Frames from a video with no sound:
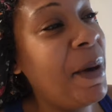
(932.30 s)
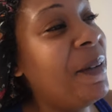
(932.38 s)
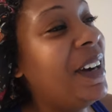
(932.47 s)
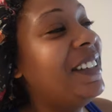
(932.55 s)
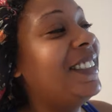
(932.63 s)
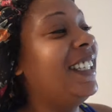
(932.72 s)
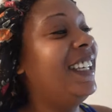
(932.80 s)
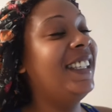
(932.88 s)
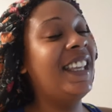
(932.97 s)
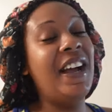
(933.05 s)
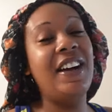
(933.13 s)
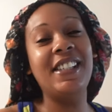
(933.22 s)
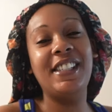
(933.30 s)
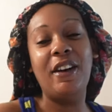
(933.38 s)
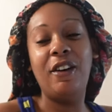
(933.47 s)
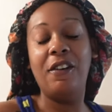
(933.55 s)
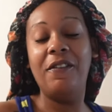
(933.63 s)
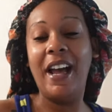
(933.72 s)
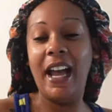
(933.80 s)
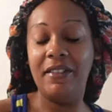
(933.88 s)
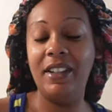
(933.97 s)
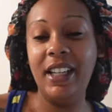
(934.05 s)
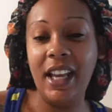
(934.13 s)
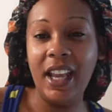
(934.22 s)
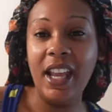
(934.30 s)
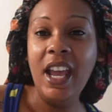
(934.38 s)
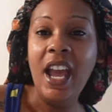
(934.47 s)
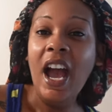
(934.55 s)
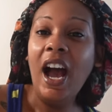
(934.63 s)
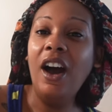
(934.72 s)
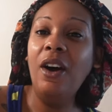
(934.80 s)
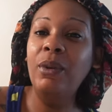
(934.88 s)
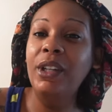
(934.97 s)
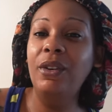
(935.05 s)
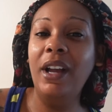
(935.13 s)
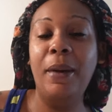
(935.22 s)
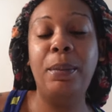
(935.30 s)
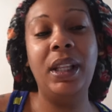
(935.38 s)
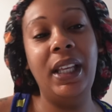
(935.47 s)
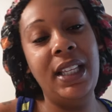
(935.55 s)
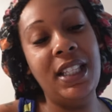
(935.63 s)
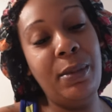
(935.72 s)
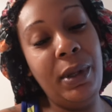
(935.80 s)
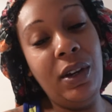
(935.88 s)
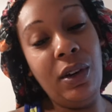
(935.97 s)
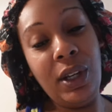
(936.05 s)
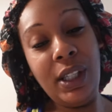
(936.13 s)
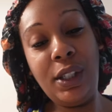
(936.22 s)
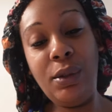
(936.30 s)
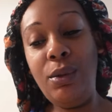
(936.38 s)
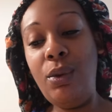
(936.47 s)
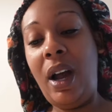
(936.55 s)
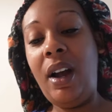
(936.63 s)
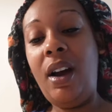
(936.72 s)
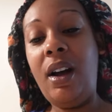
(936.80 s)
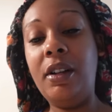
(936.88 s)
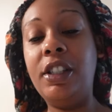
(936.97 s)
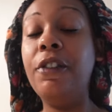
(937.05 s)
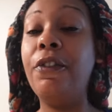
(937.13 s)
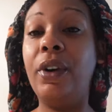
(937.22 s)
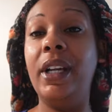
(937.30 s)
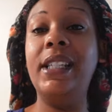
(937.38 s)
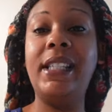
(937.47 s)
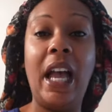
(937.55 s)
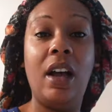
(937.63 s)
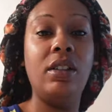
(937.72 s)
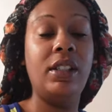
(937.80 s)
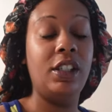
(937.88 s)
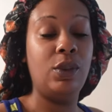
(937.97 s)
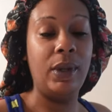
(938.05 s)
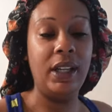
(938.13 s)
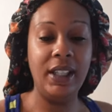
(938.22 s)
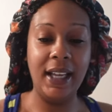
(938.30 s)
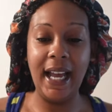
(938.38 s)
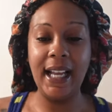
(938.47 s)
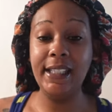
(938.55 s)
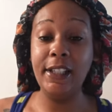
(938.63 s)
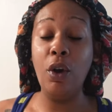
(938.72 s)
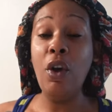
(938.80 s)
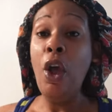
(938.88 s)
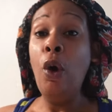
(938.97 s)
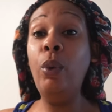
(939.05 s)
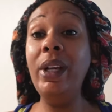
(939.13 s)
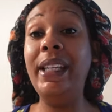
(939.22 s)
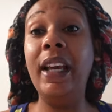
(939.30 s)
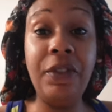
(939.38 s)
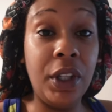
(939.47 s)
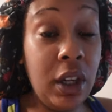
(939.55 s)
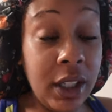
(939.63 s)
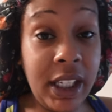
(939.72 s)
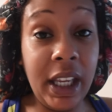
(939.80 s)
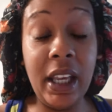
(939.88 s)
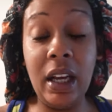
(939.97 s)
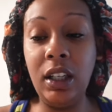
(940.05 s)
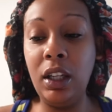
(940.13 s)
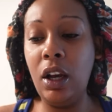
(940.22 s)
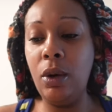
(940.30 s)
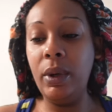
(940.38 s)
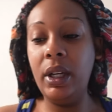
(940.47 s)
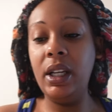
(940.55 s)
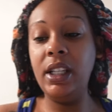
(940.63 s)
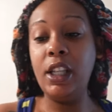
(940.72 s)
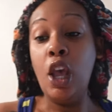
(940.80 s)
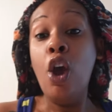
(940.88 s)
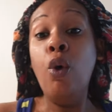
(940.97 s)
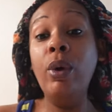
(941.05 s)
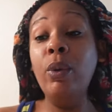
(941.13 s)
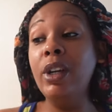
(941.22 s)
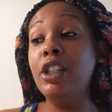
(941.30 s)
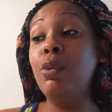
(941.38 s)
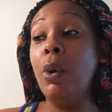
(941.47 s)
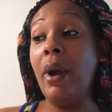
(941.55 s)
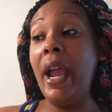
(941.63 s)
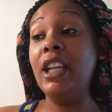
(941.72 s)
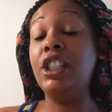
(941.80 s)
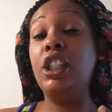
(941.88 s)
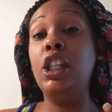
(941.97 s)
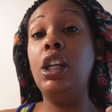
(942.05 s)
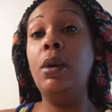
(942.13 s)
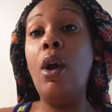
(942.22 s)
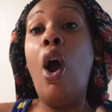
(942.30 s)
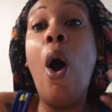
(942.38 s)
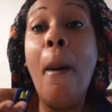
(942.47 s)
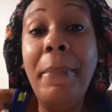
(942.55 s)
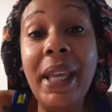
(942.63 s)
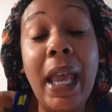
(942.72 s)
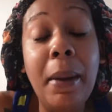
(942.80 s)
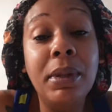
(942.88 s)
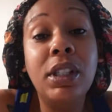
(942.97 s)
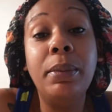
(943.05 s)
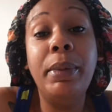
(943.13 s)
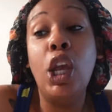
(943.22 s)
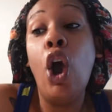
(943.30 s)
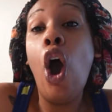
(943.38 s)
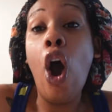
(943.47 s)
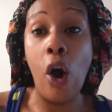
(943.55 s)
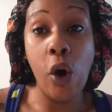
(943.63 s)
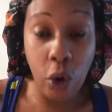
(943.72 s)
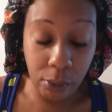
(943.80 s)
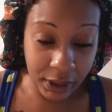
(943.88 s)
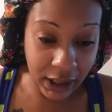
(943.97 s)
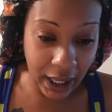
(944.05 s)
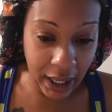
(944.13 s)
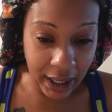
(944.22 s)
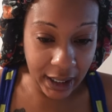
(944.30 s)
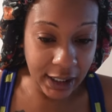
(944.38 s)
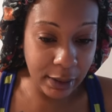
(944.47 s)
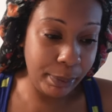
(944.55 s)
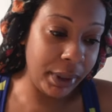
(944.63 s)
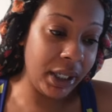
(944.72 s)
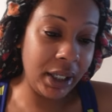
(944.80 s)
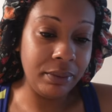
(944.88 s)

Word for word: my wife said, y'all, it's a whole vibe today. We do have plans to be going to some friend's house as well, you guys. So we definitely gonna take y'all along with us. We wish we were actually be able to be home, you guys, but